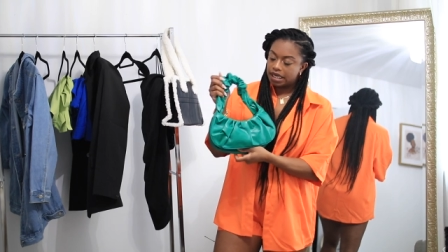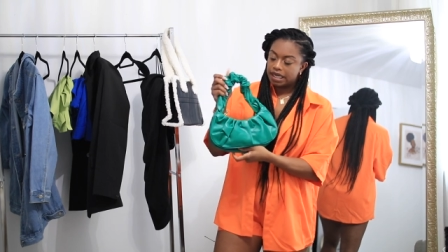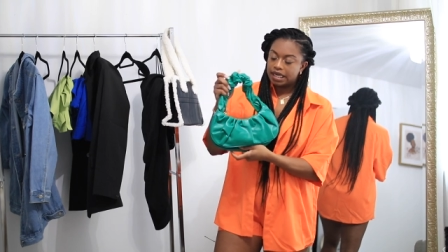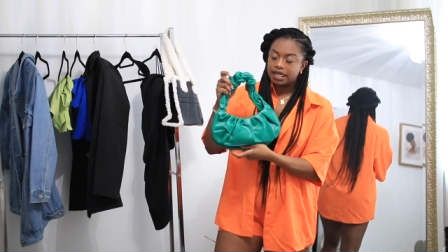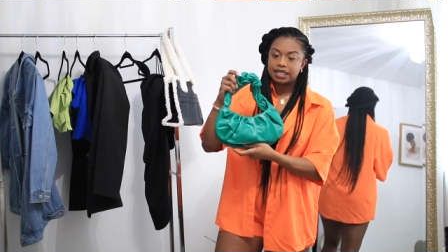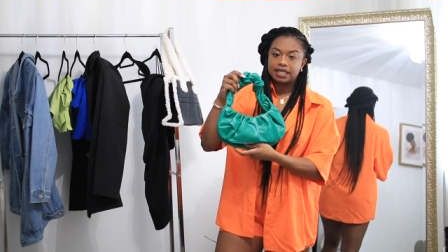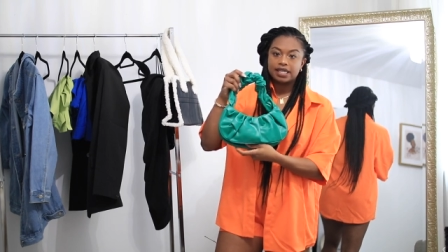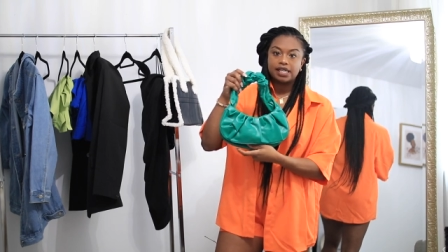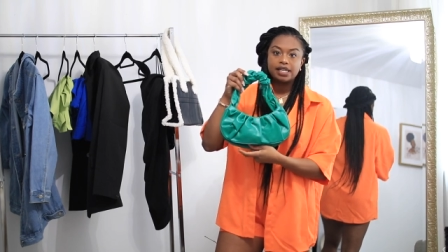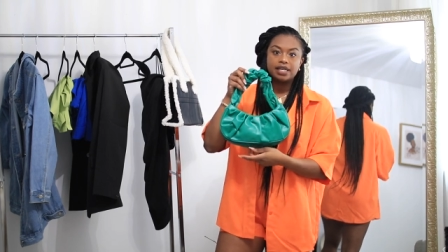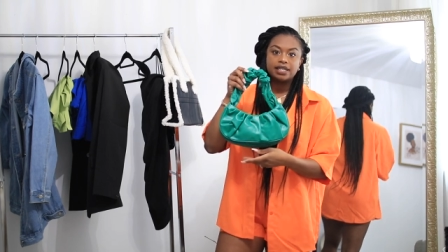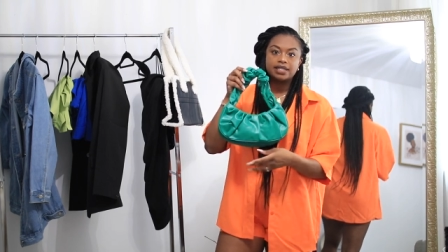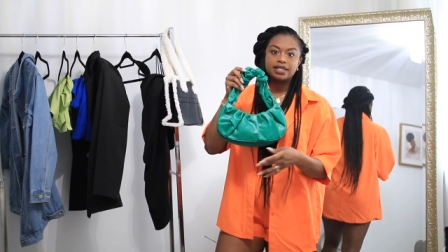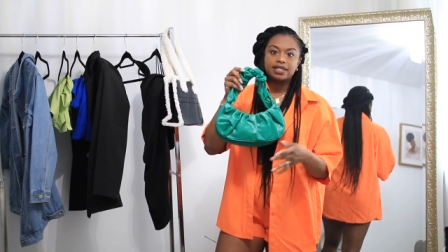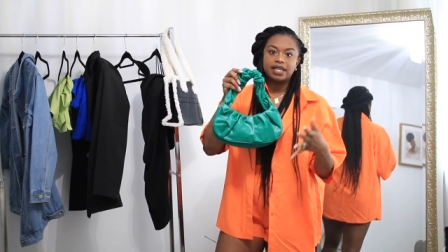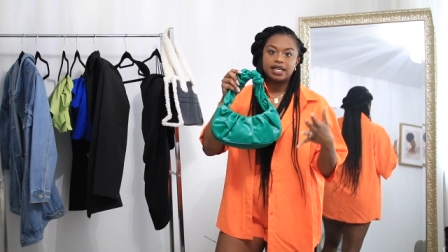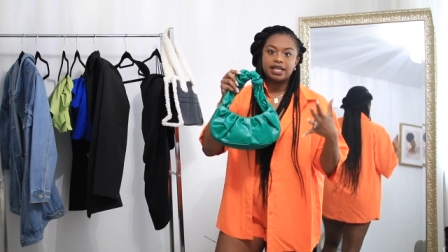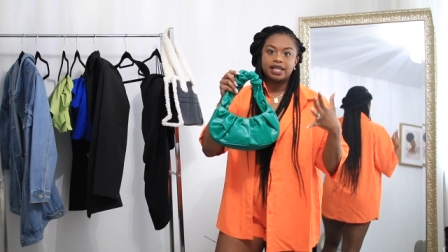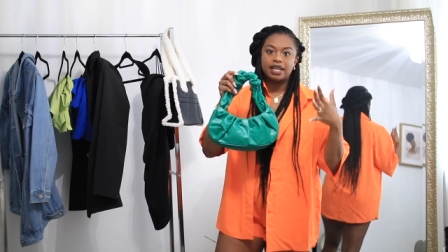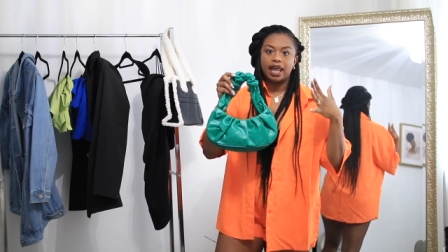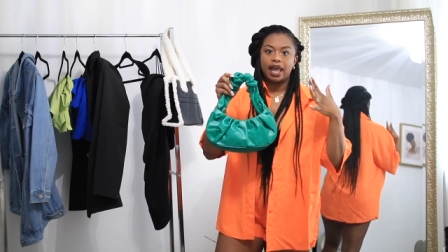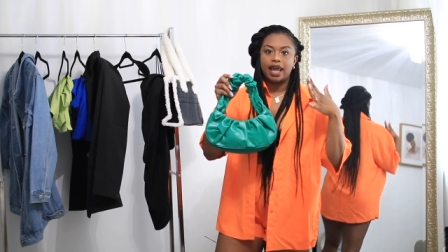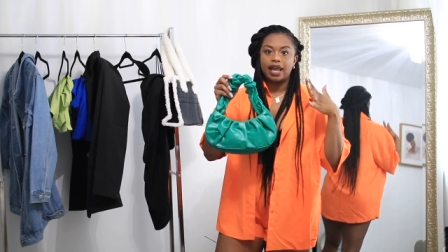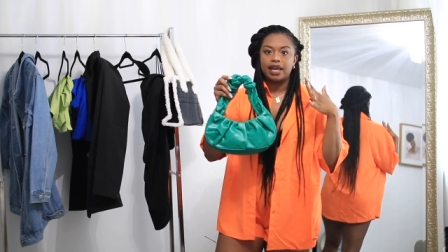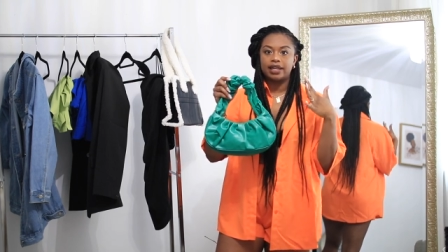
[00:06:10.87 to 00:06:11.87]
it is
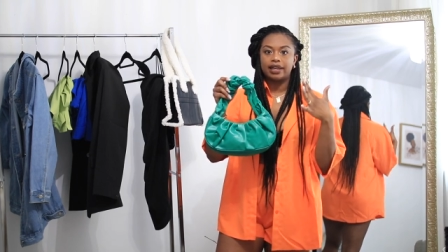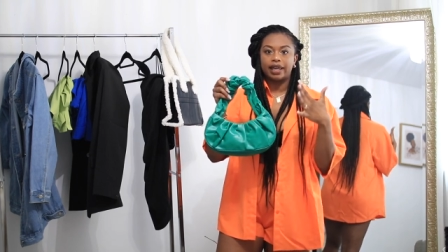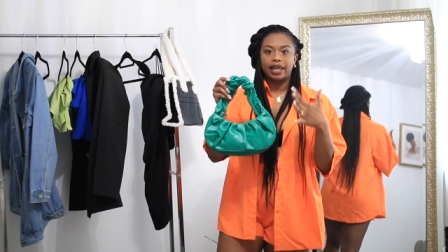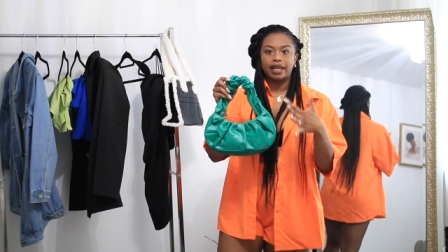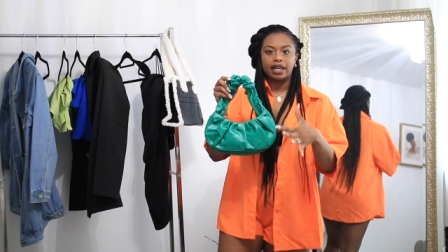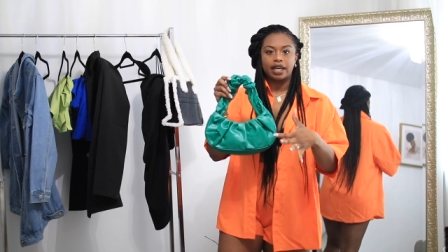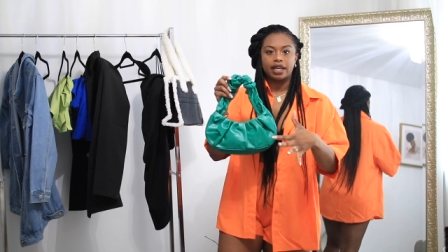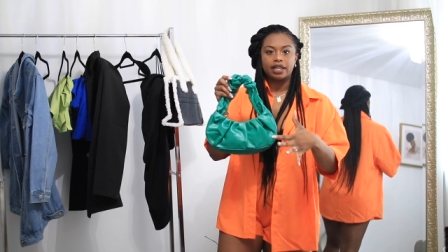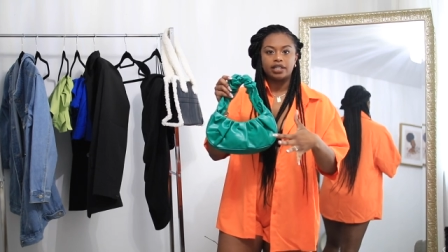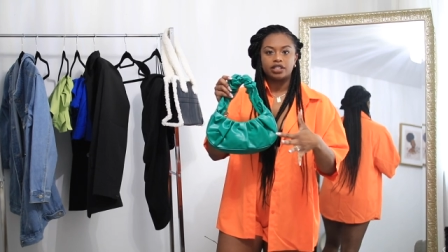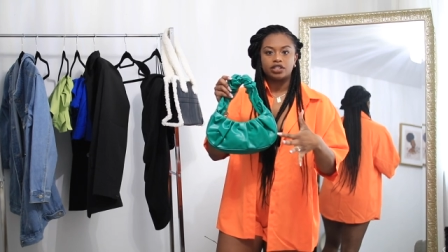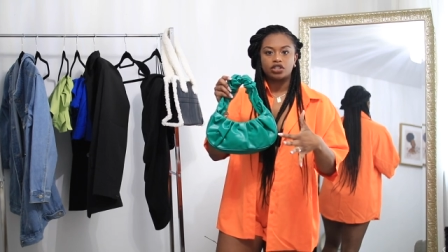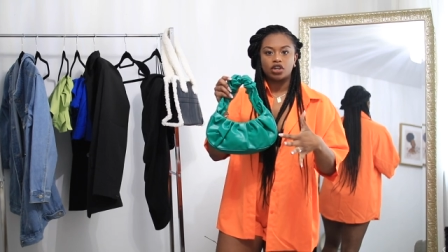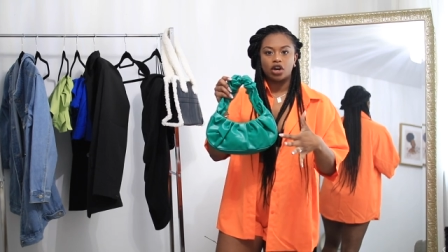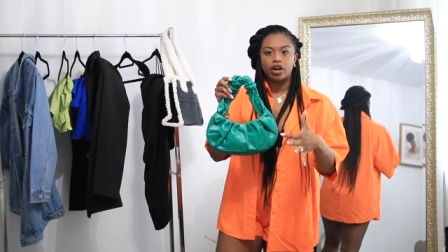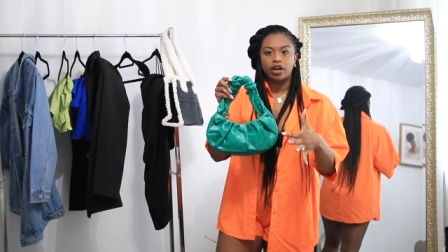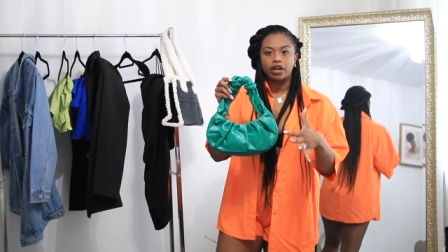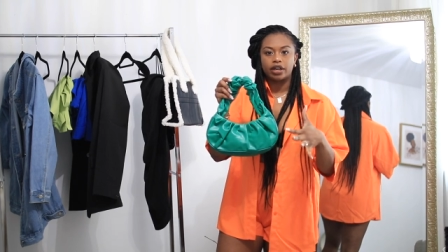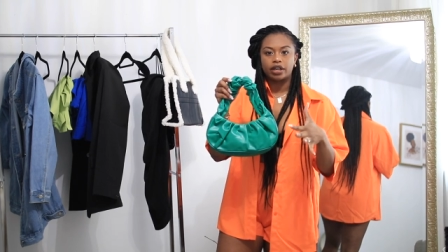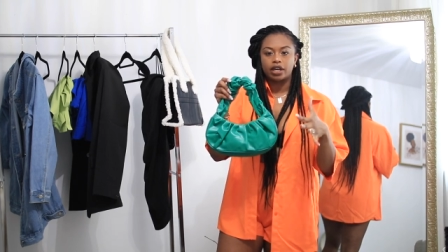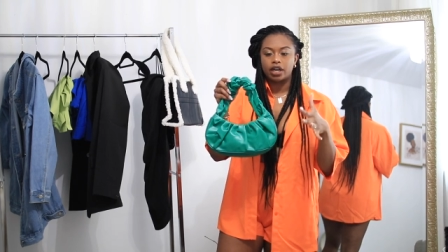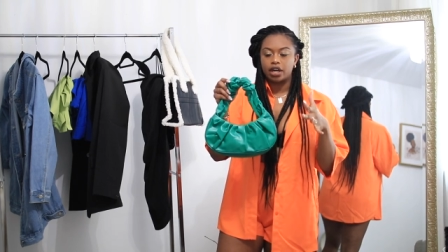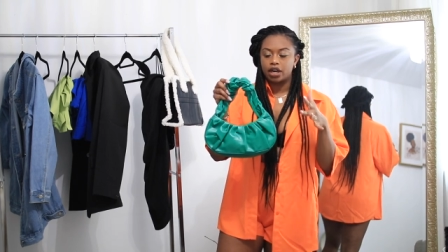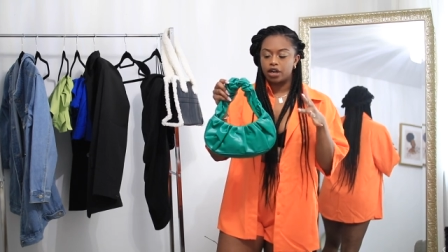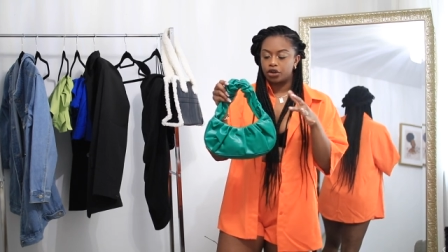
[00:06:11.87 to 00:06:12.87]
in a like a
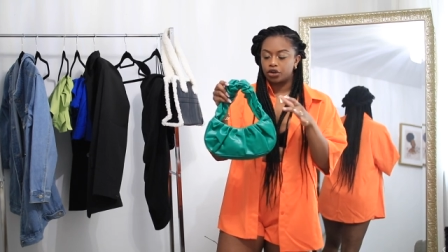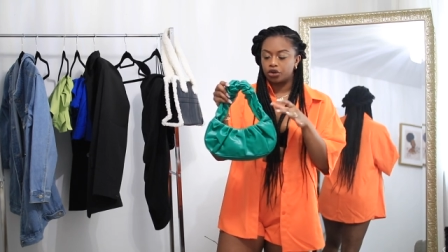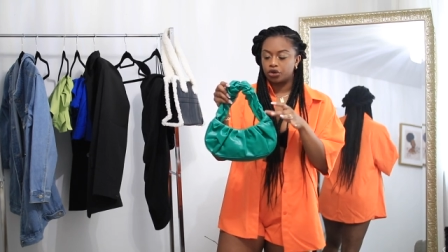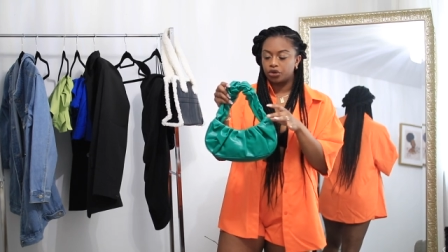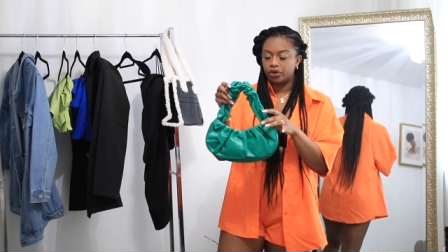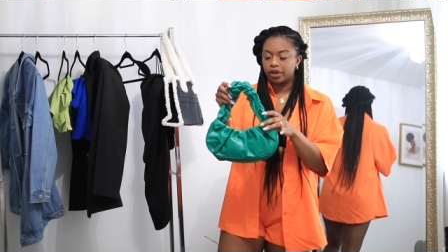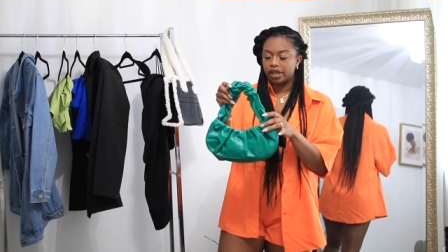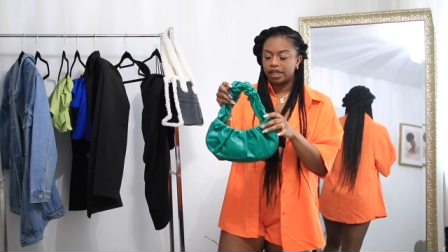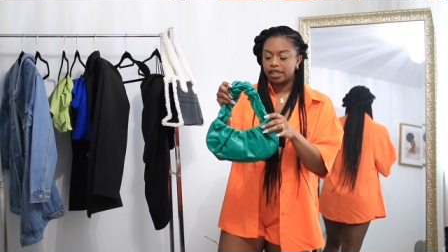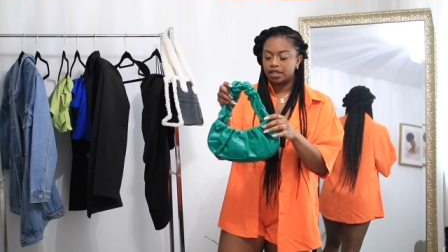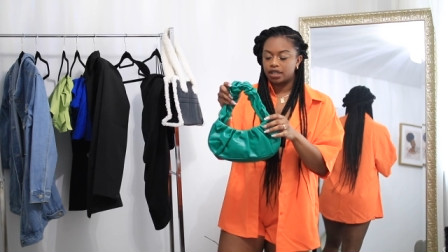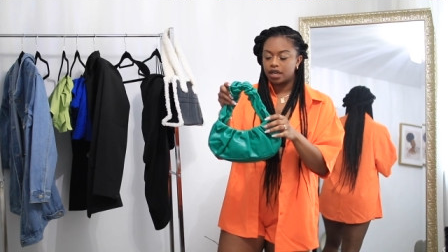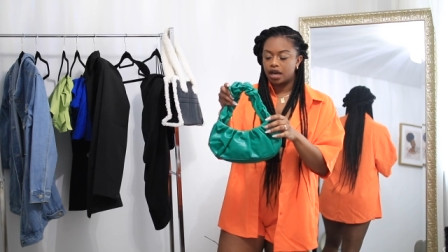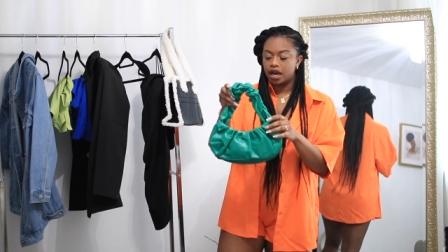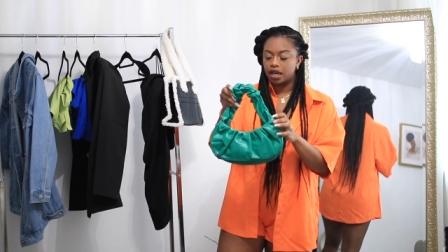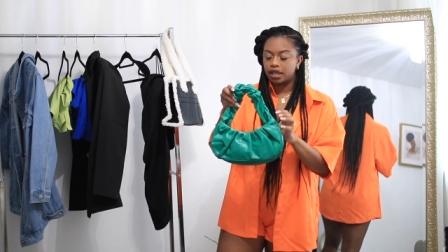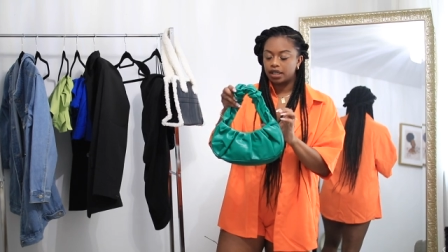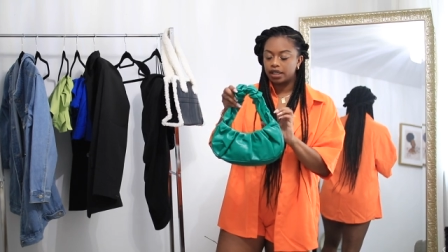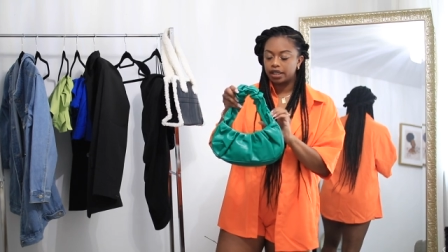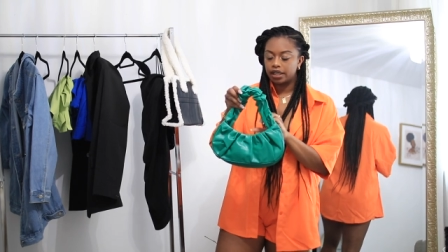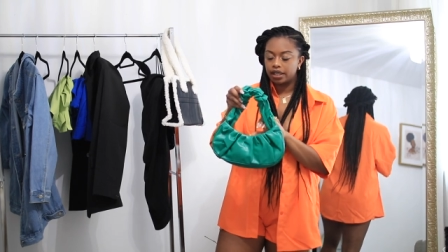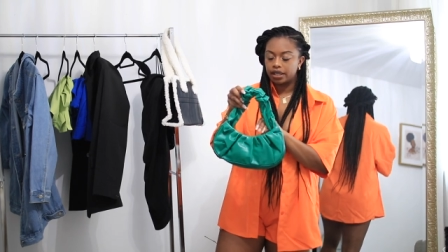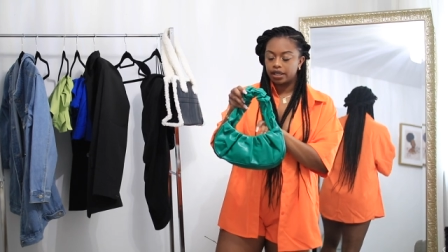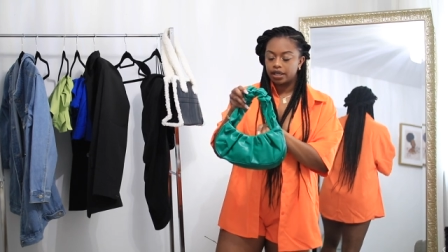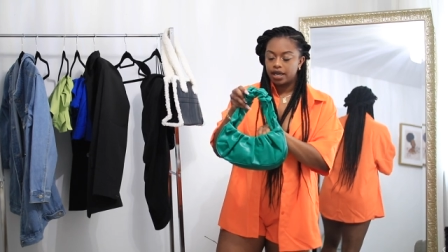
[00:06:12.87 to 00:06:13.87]
dark green
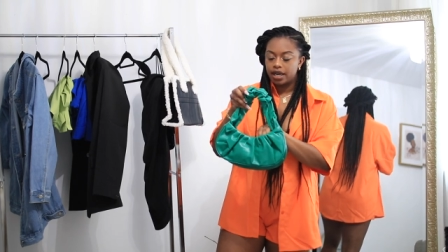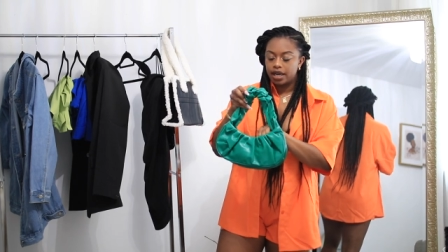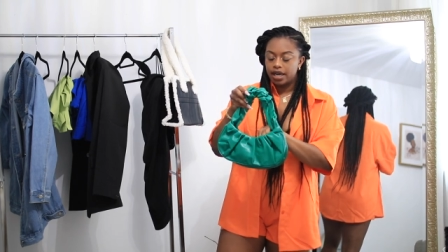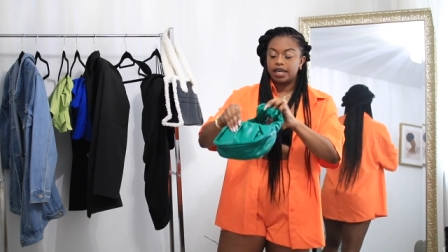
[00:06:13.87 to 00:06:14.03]
color.